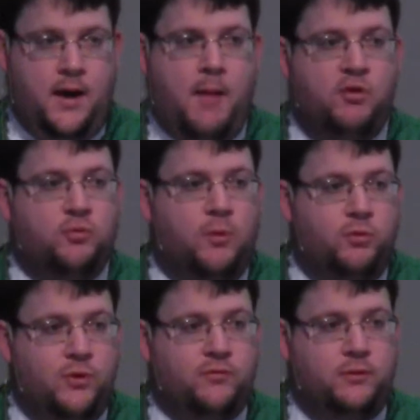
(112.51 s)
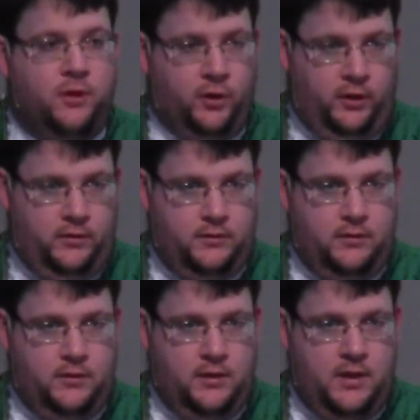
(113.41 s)
How much more would you have to learn?
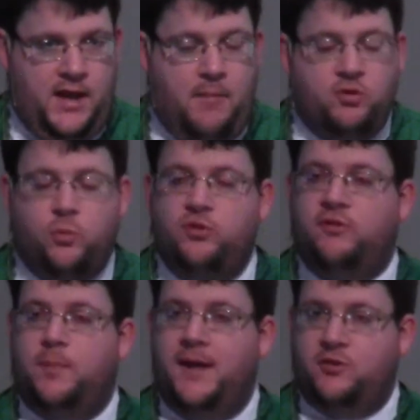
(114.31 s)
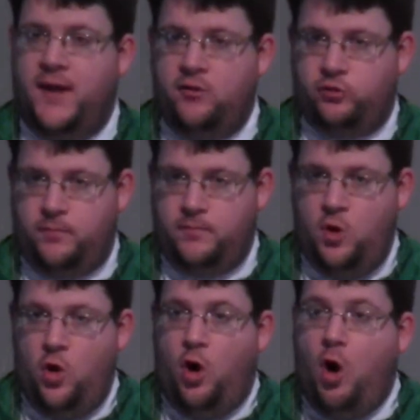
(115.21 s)
How much more would you have to pay attention?
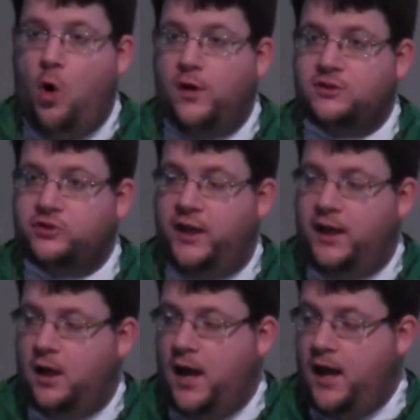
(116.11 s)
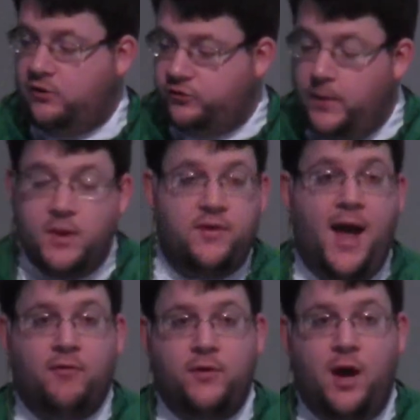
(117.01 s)
Always staying a step ahead of
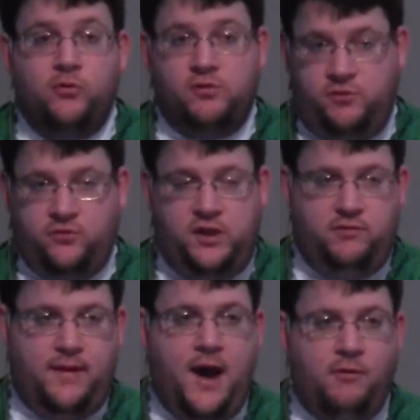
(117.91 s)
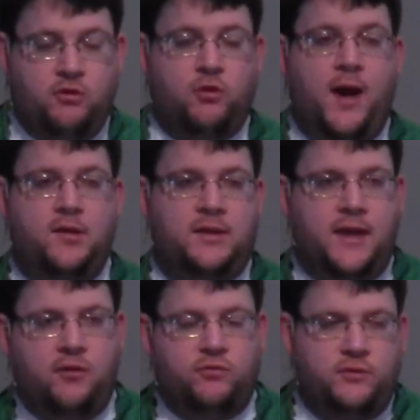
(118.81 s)
everyone else on the Sea of Galilee, trying to
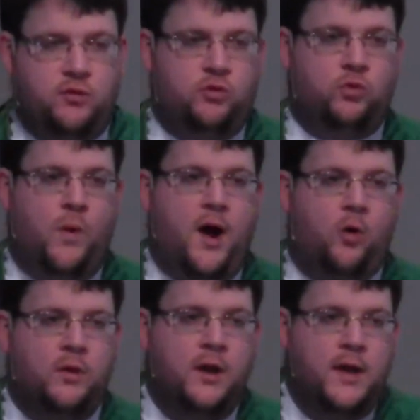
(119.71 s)
catch fish as well.